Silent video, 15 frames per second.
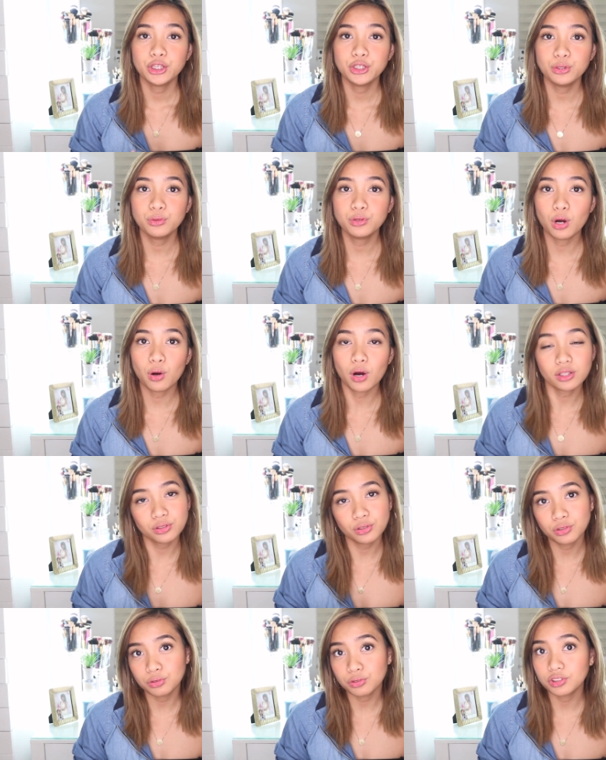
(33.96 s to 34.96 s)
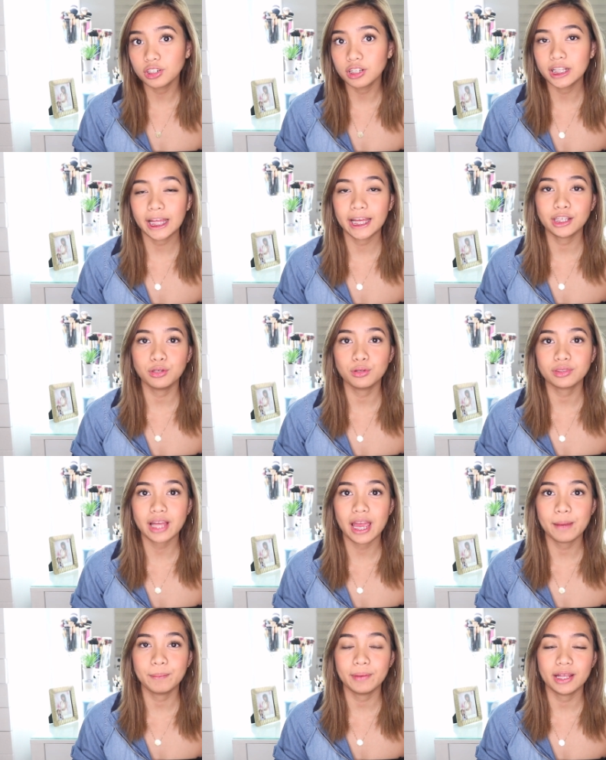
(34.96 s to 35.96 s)
you go onto Google and you
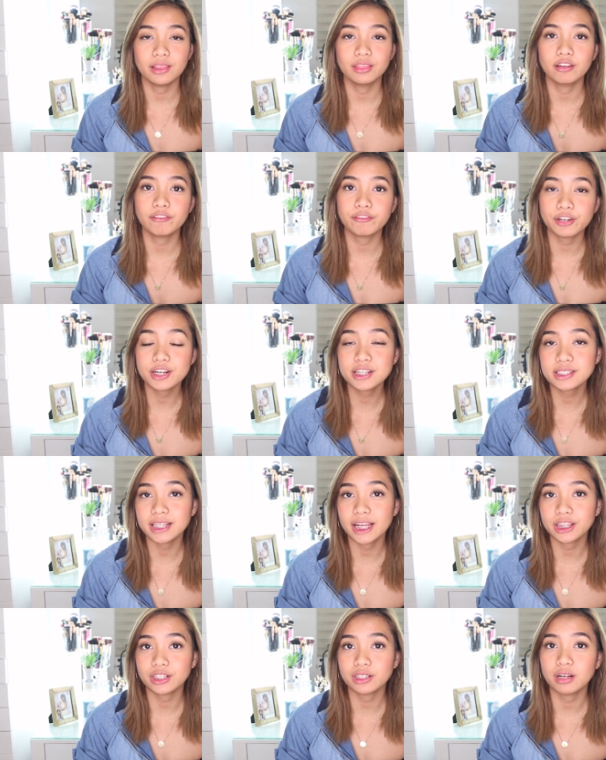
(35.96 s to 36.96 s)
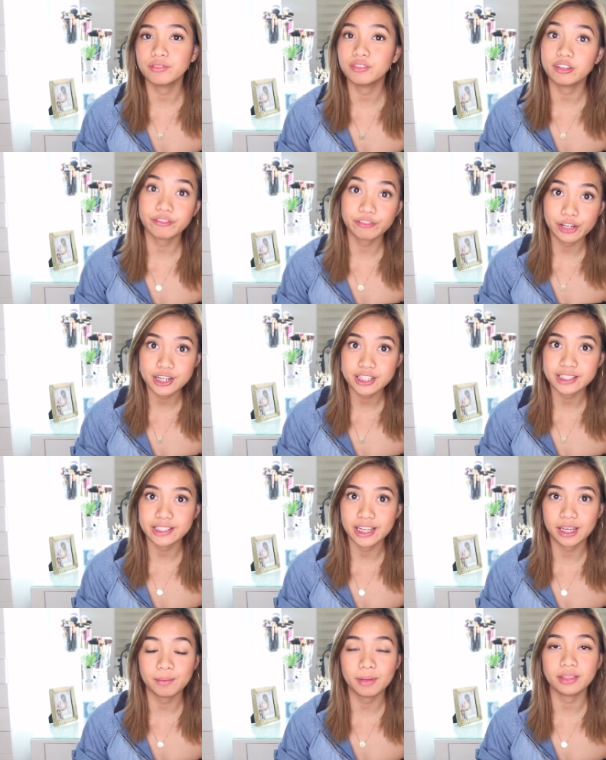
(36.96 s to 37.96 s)
type in the first letter of your first
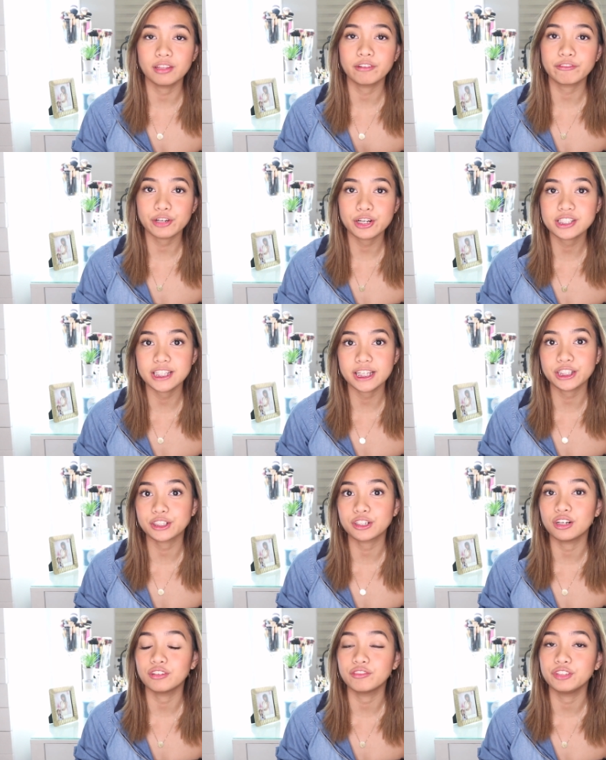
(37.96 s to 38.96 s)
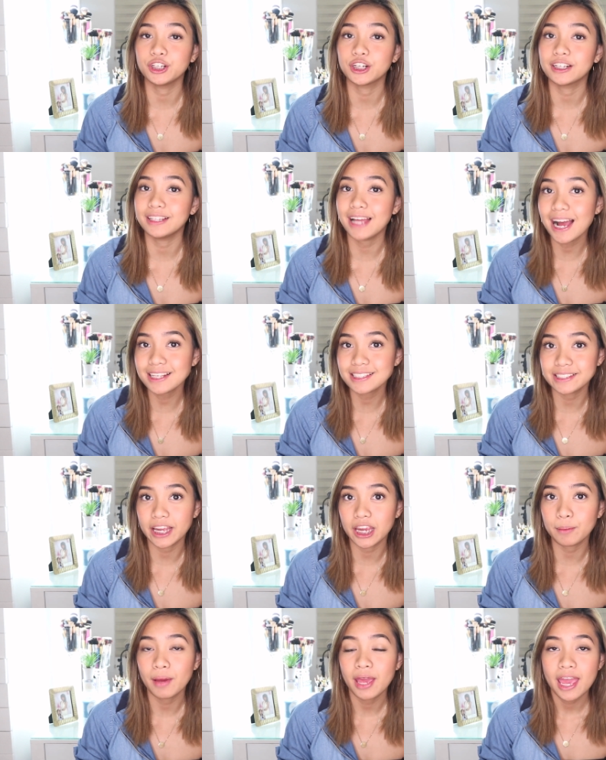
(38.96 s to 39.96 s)
name and the first letter of your last
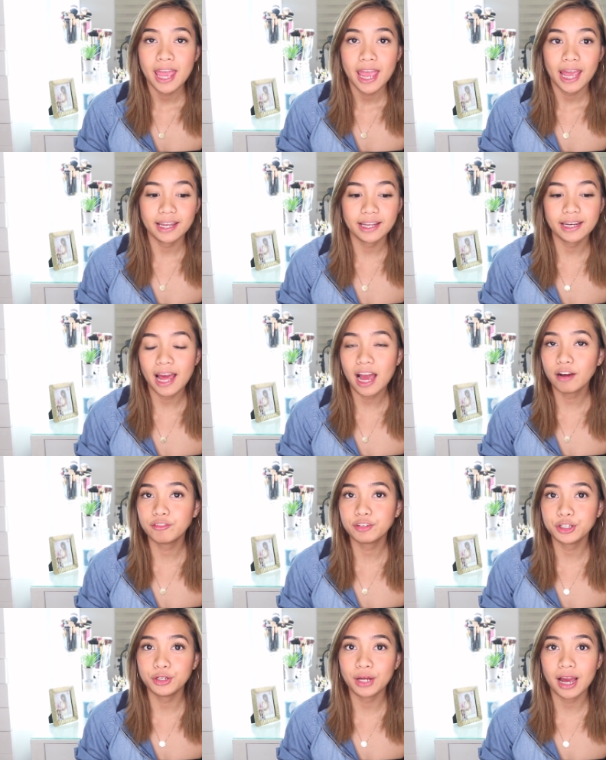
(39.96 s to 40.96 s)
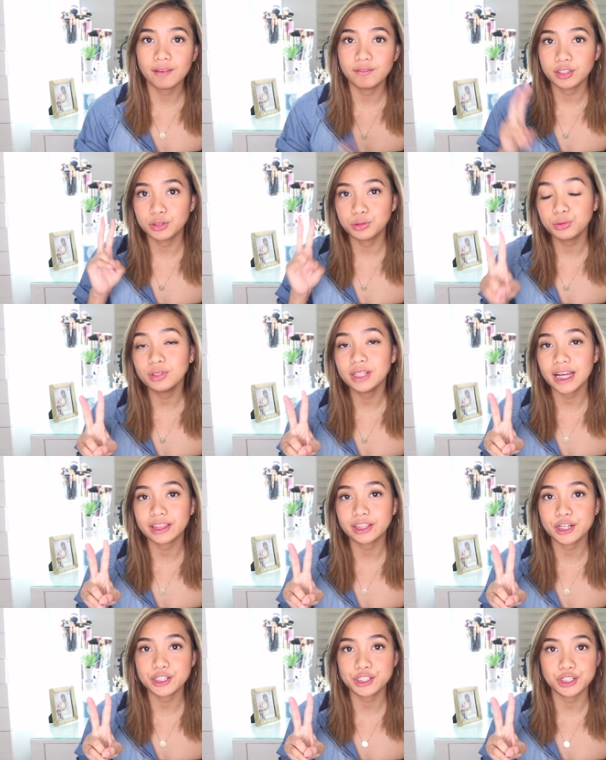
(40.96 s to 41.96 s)
name and then after you have the two
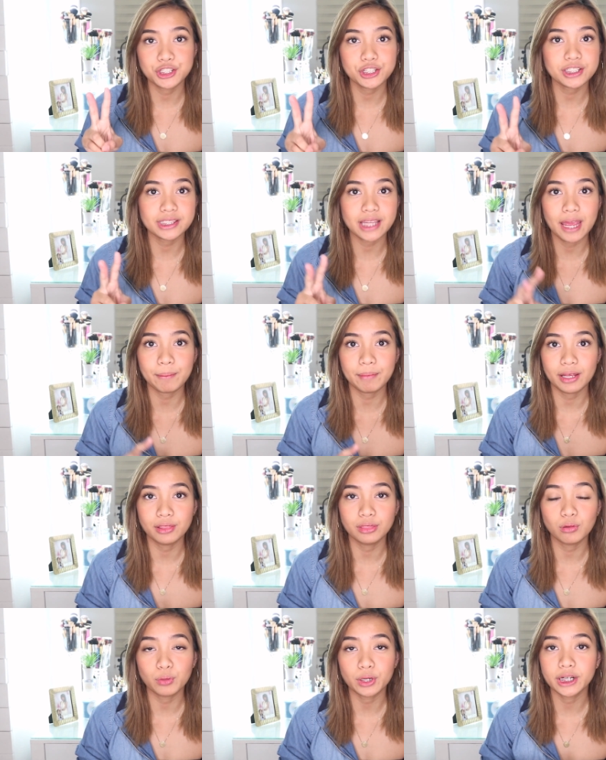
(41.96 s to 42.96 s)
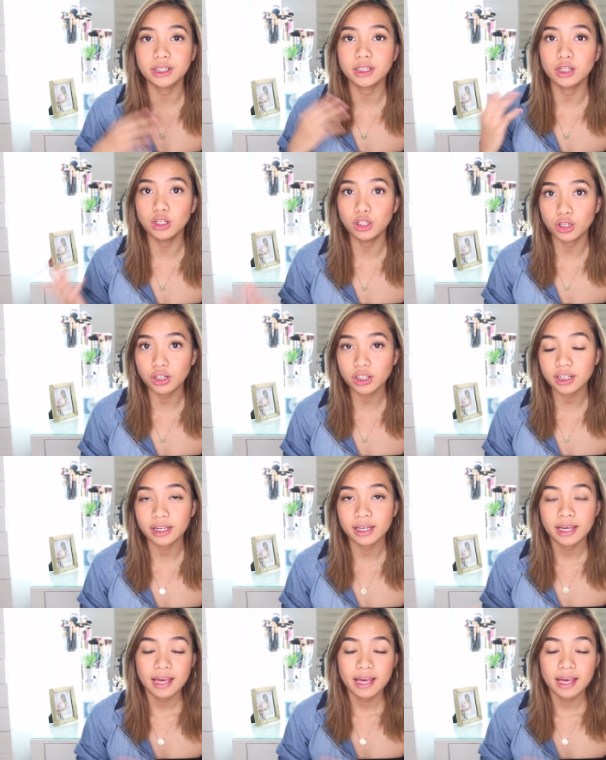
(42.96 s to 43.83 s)
letters you just type in the word look